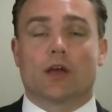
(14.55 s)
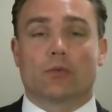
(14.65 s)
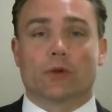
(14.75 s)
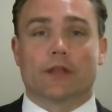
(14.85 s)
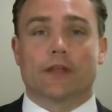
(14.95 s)

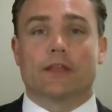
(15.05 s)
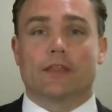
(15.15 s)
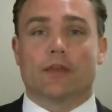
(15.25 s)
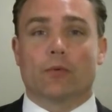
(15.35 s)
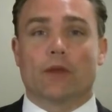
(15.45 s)
really
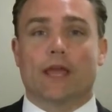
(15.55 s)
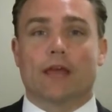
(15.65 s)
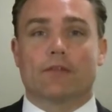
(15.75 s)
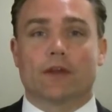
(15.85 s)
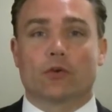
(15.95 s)
that we
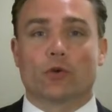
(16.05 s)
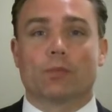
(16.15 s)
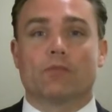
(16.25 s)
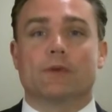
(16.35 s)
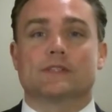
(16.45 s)
have a group
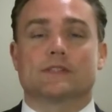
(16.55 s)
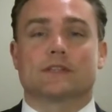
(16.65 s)
of business